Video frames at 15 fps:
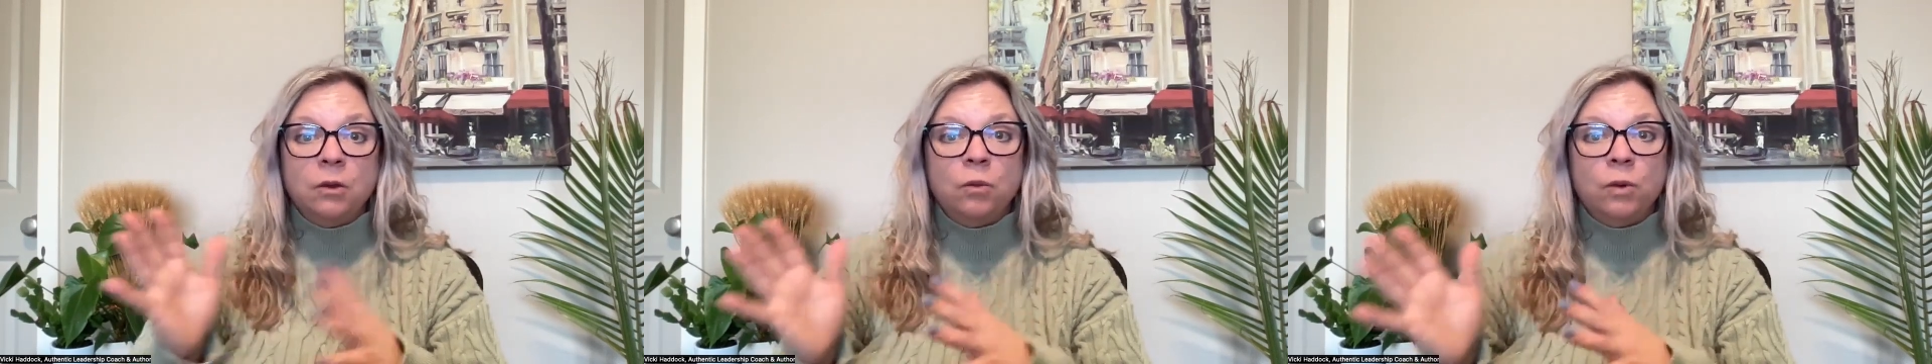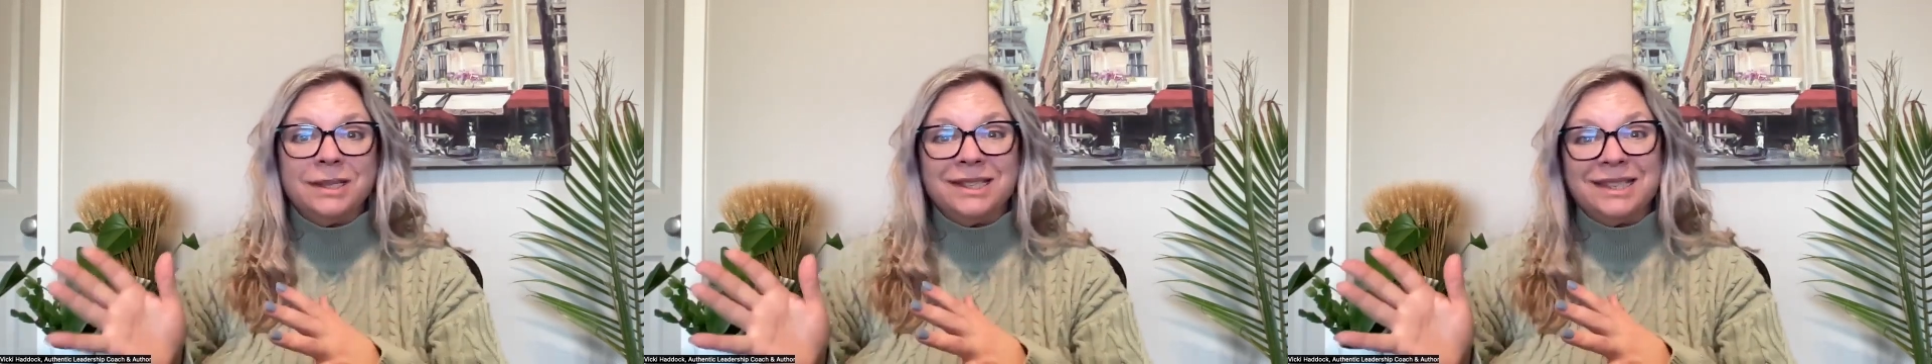
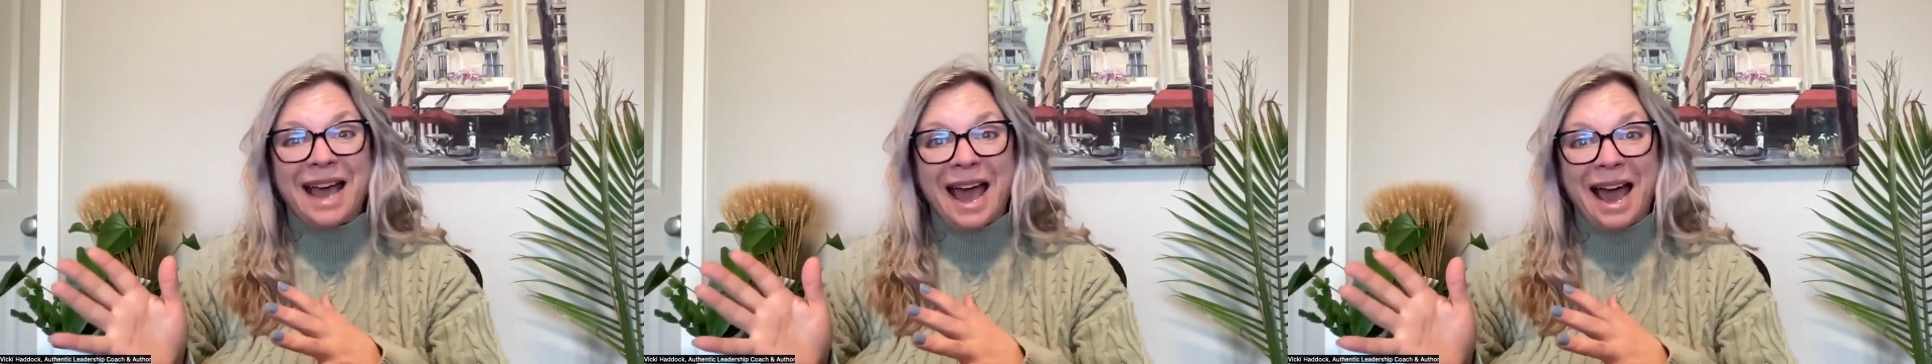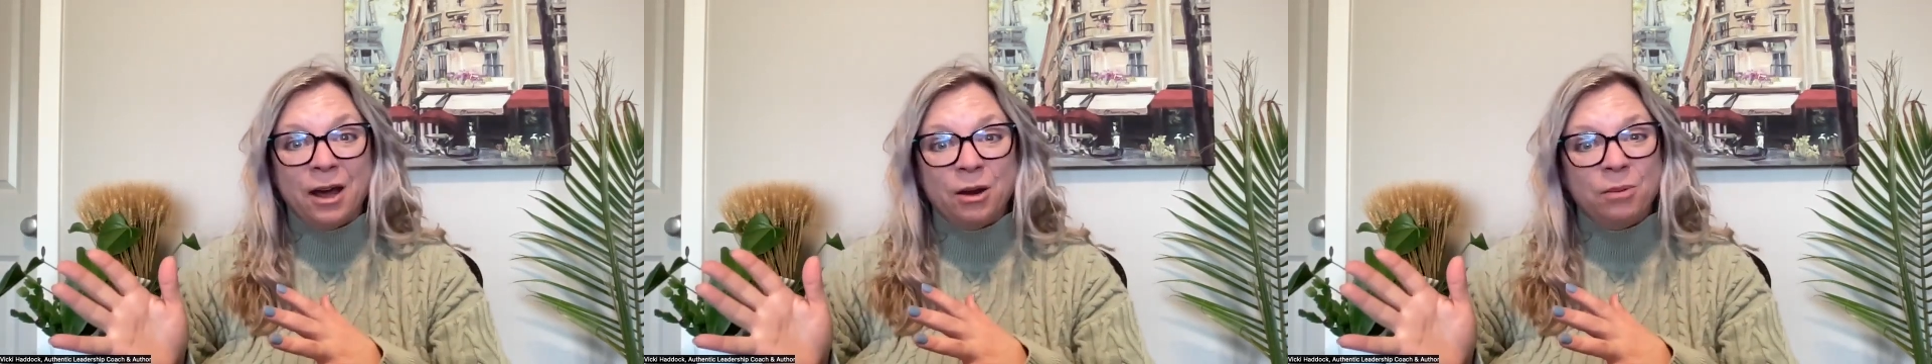what's the
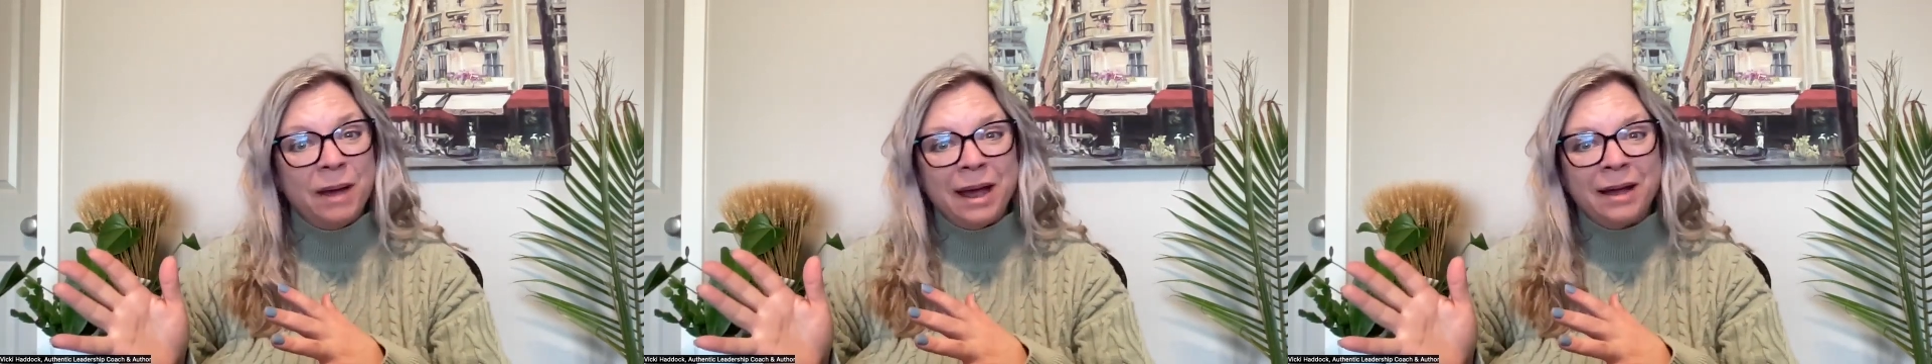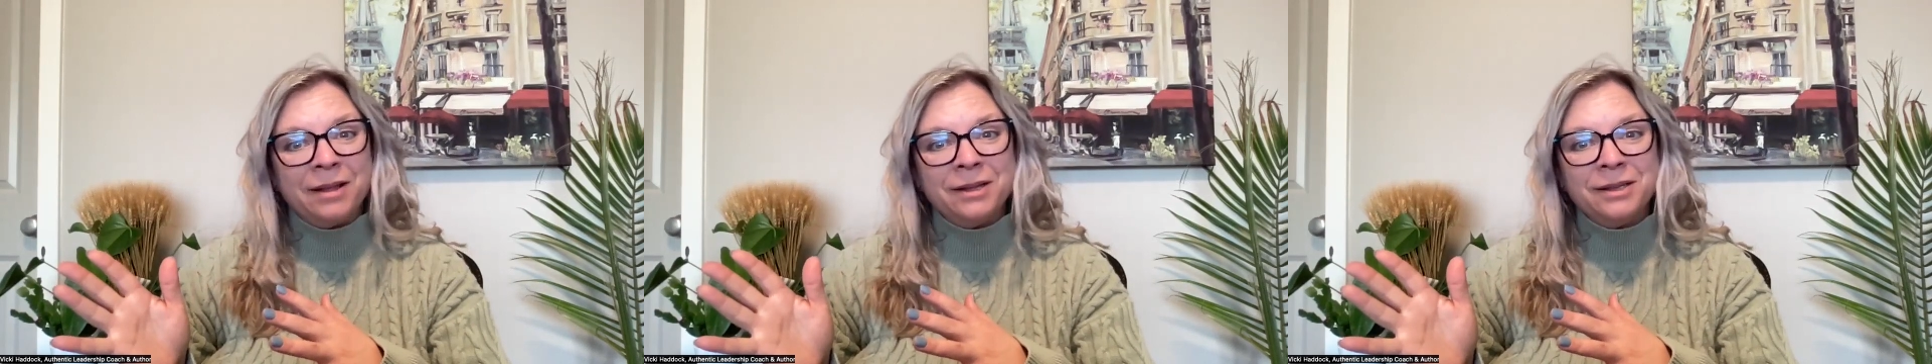out of
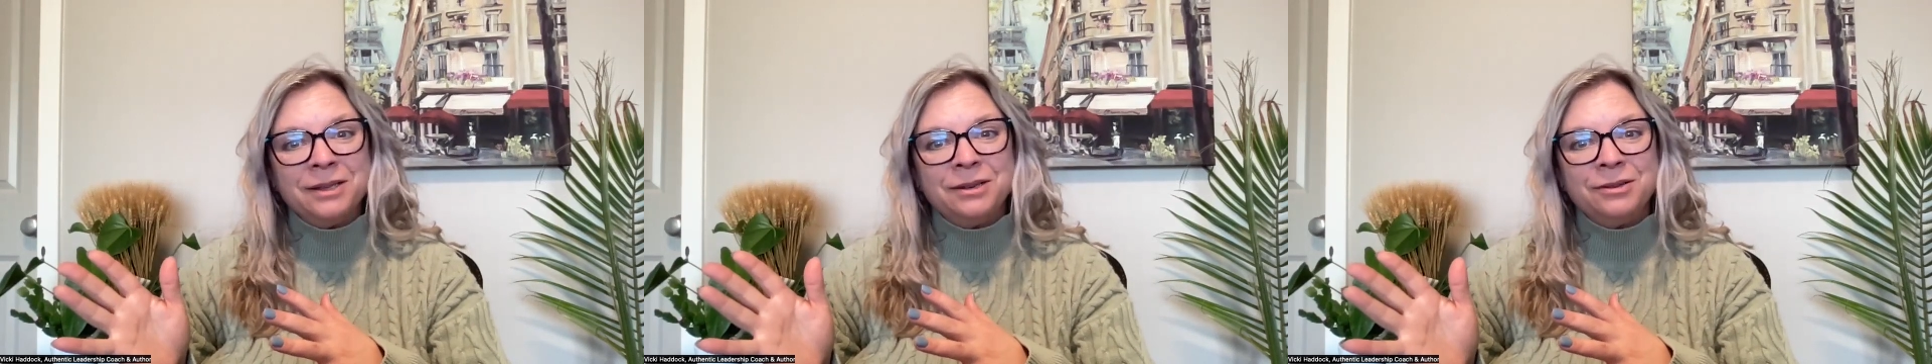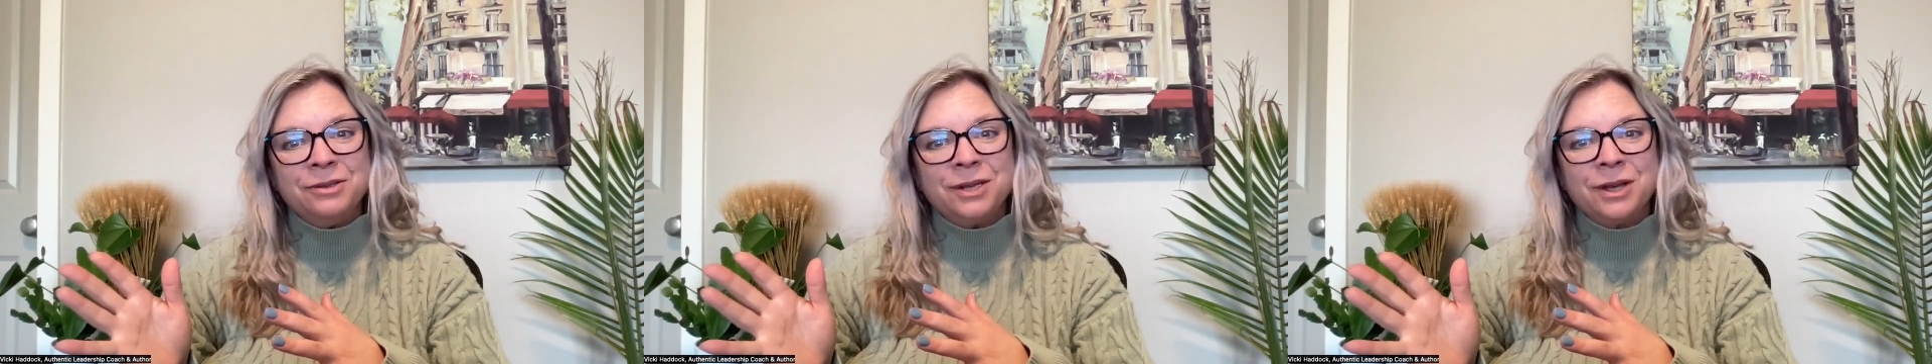balance
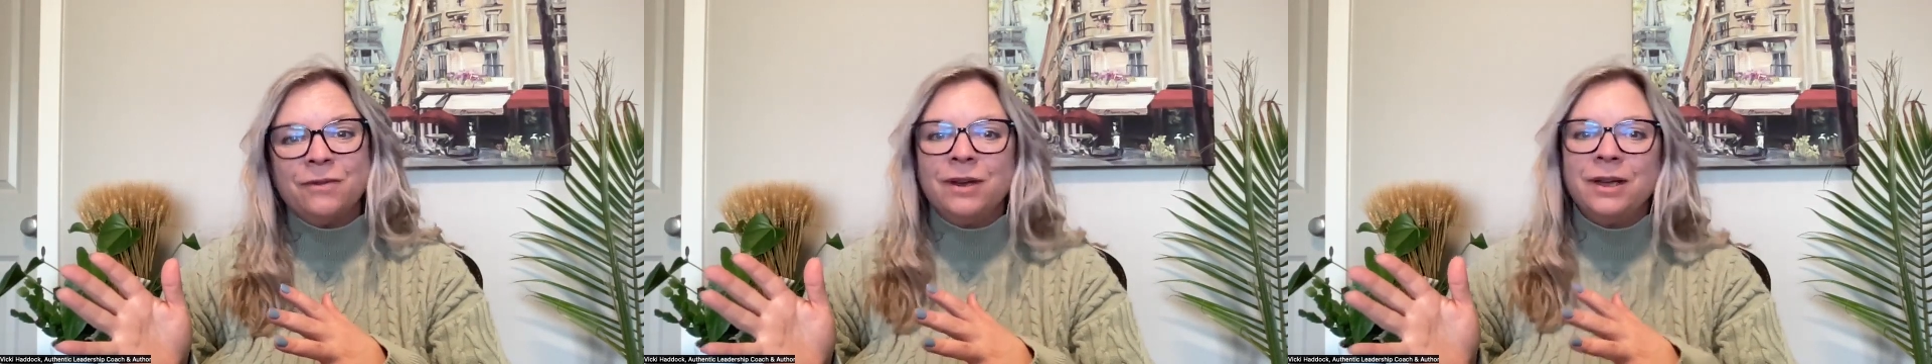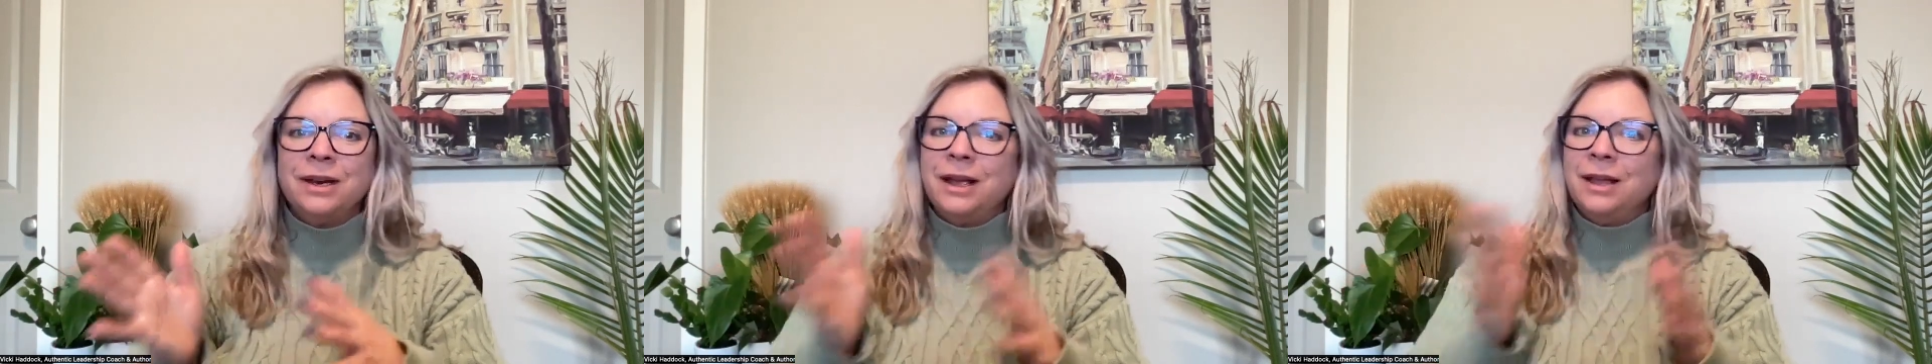use of it,